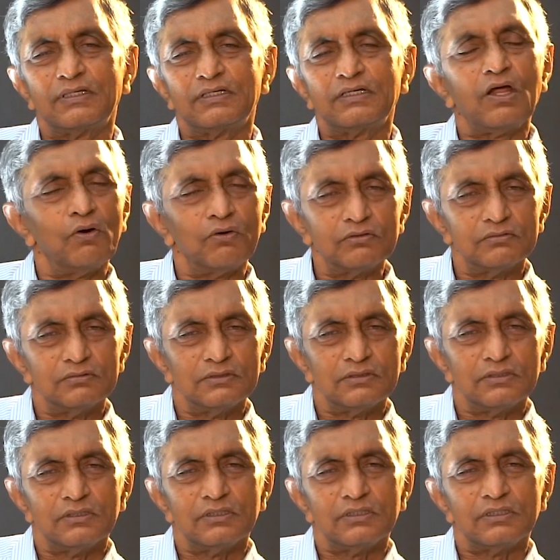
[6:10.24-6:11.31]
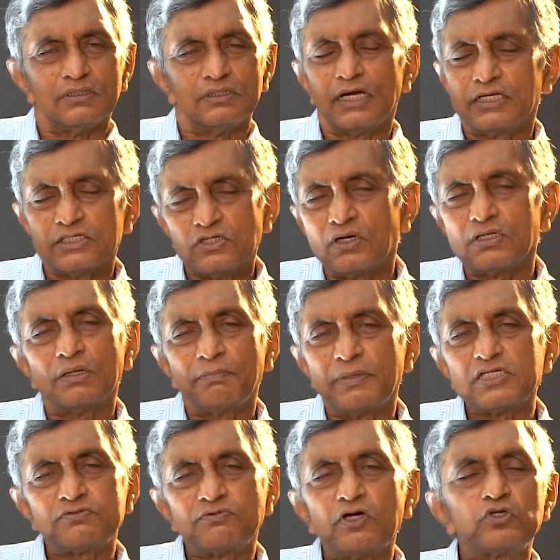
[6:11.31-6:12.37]
Now, that is not the
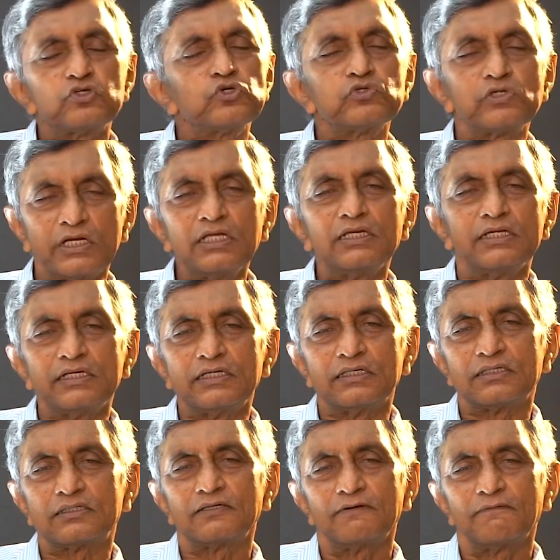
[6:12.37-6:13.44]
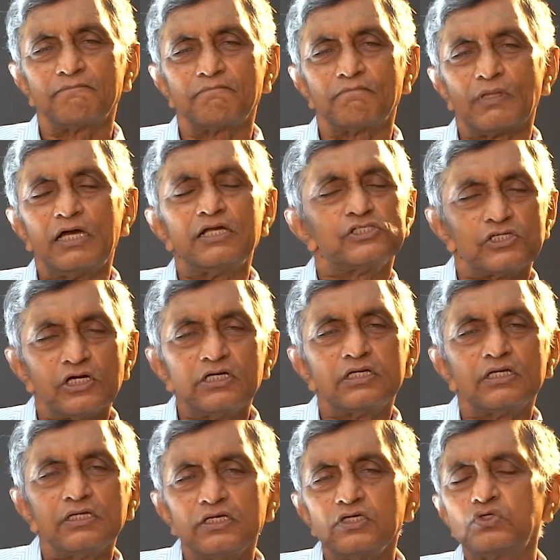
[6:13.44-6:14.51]
best way to choose any leader. And
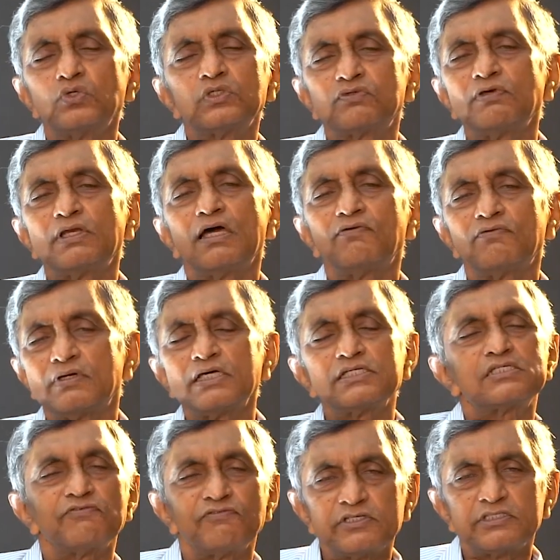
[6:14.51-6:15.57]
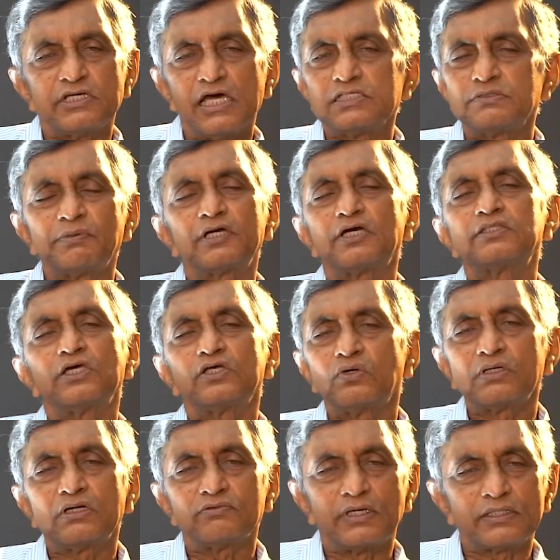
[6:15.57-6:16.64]
certainly youth will have less of a chance because they
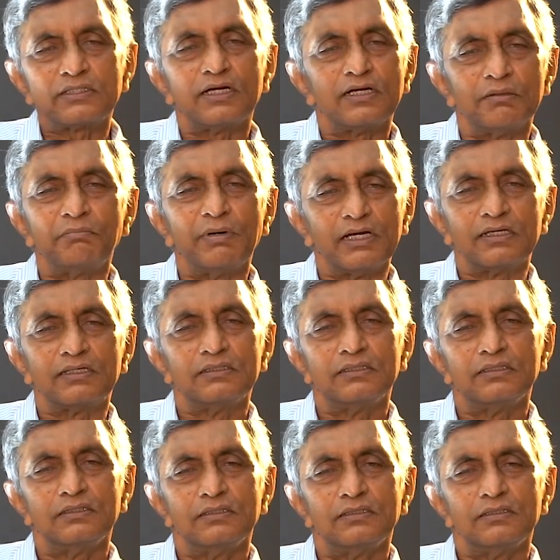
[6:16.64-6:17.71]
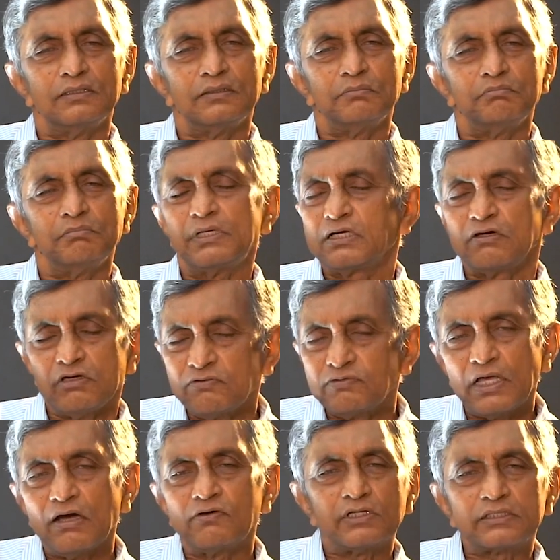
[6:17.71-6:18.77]
don't have that kind of money. But even if
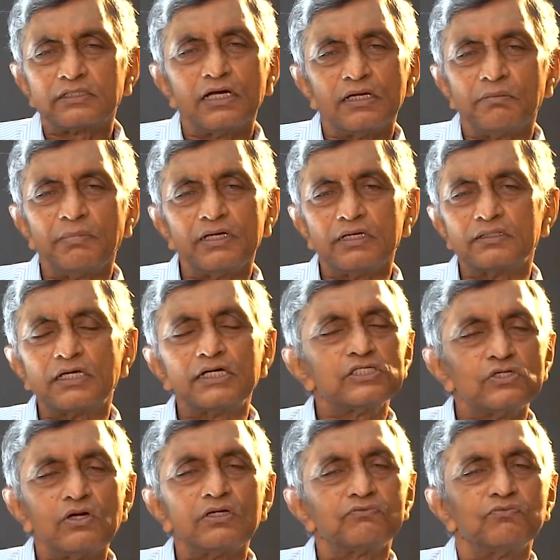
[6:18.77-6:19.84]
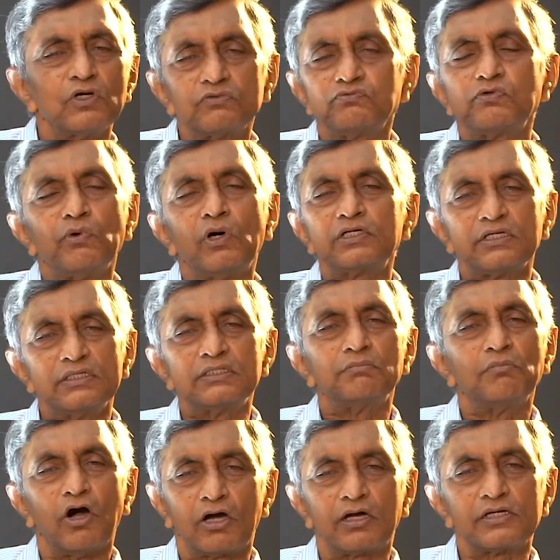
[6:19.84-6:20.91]
they have that kind of money, that is not what we want in
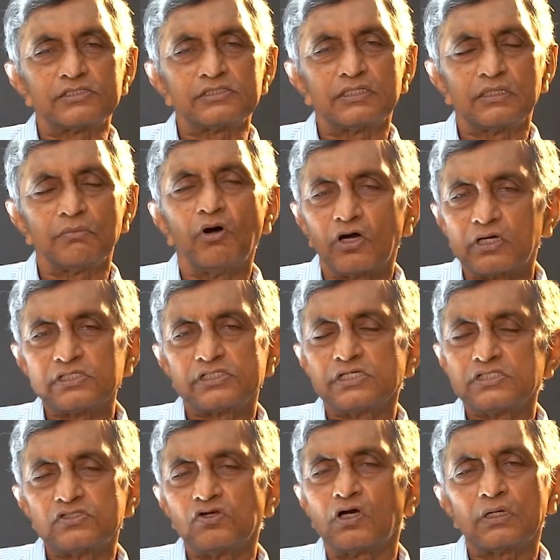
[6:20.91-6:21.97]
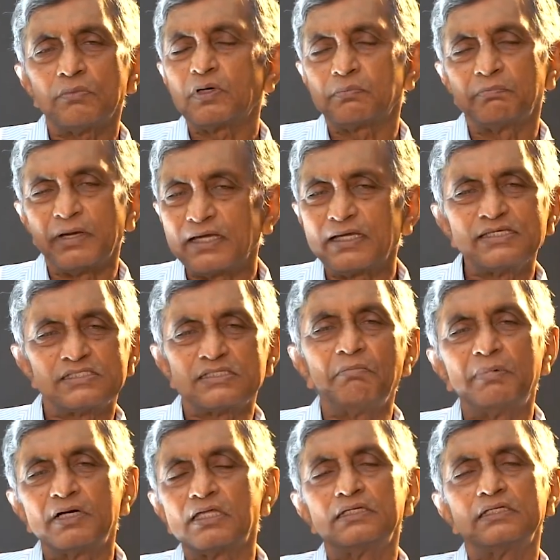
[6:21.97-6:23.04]
democracy. Democracy is not about making
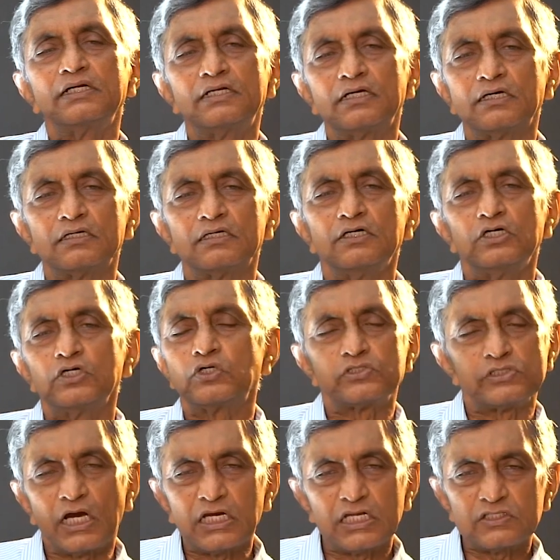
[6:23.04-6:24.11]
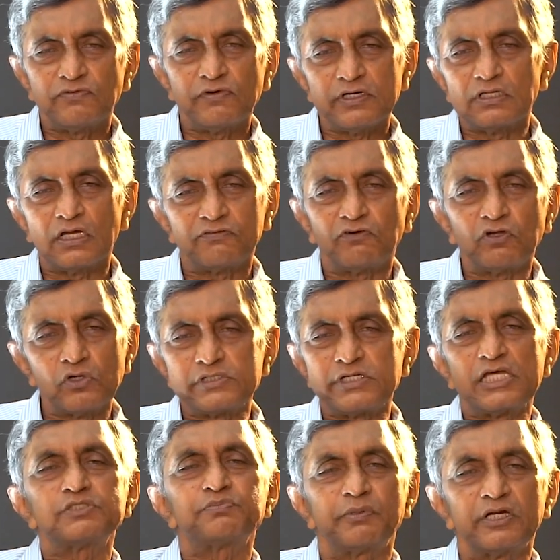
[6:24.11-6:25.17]
somebody a leader to satisfy that fellow's
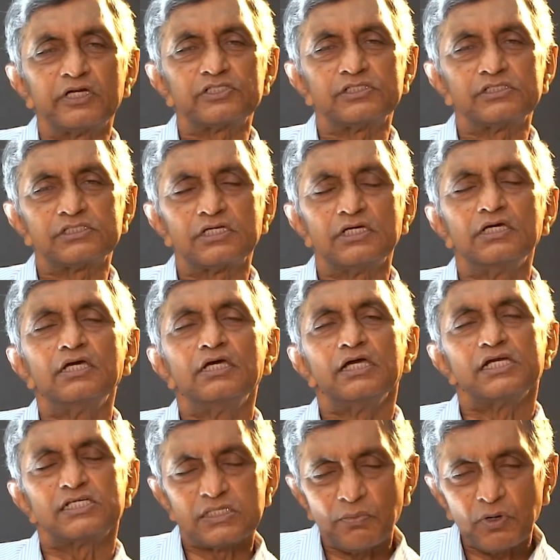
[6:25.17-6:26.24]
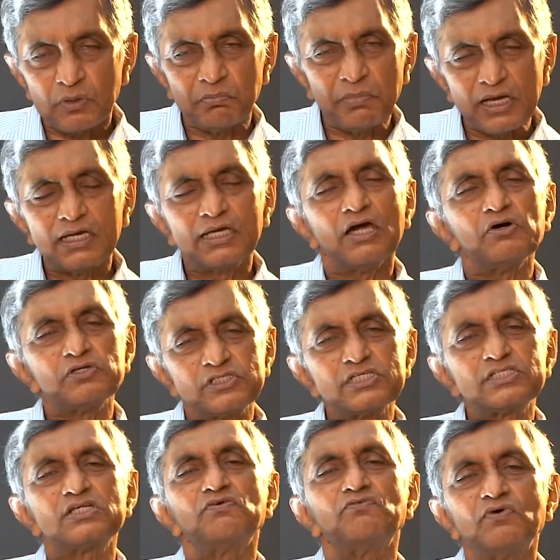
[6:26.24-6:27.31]
aspirations. It's about making our
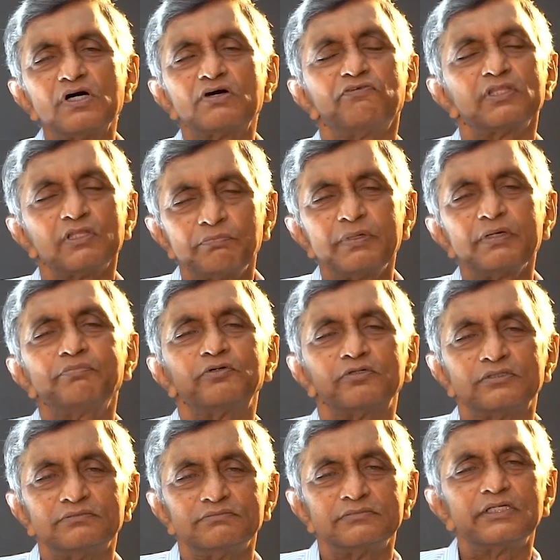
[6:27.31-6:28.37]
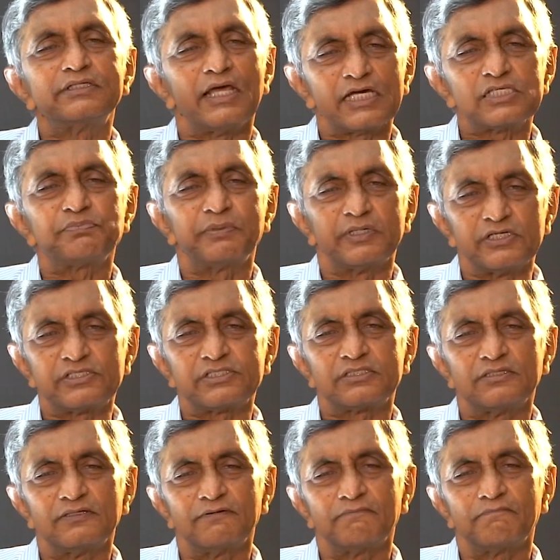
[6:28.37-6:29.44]
system work for the people, the
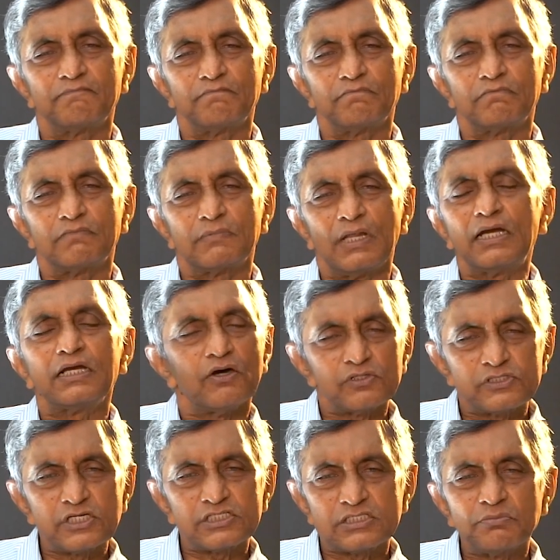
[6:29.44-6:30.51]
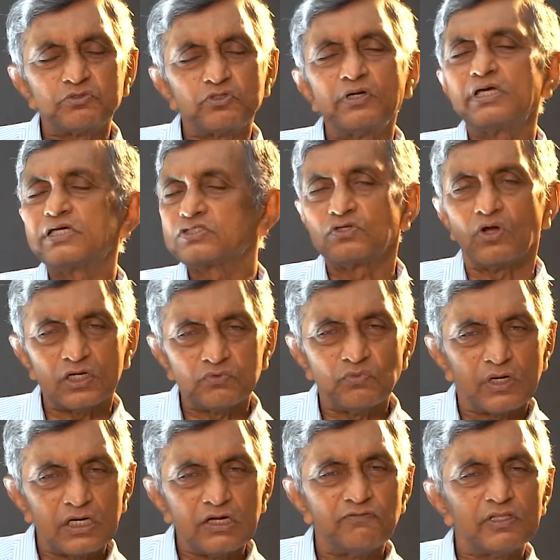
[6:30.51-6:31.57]
taxpayers. And our system today is not
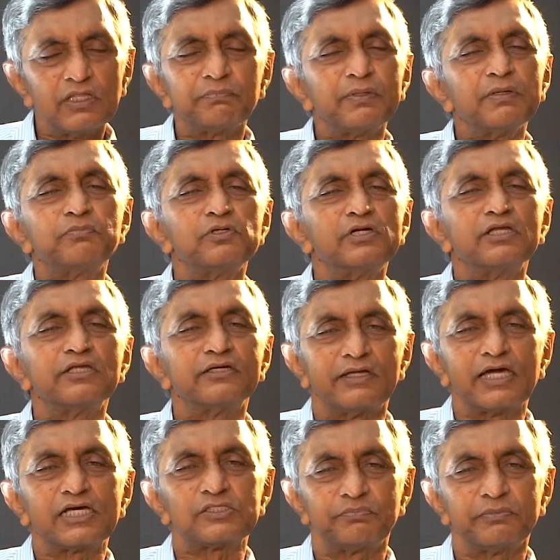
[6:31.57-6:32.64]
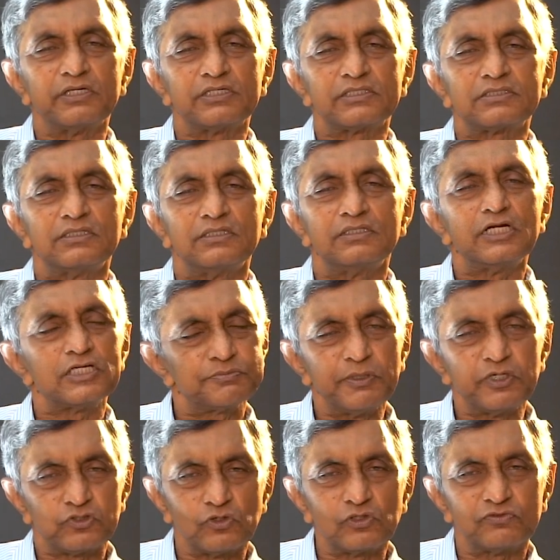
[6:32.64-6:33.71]
working for the people and the taxpayers. Let's be
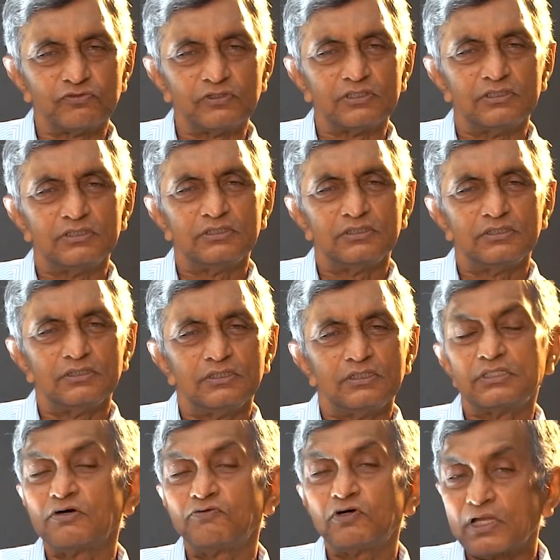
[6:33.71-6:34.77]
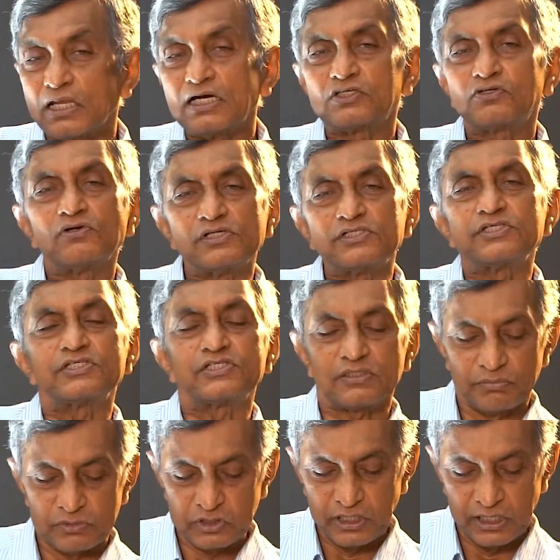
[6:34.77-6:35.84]
truthful. Therefore, electoral
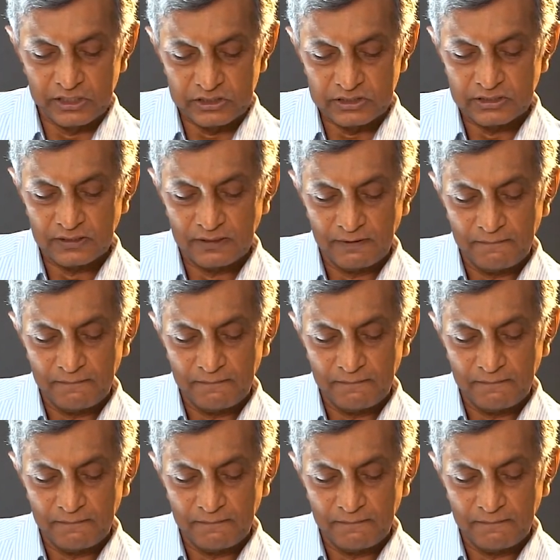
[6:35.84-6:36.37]
system change.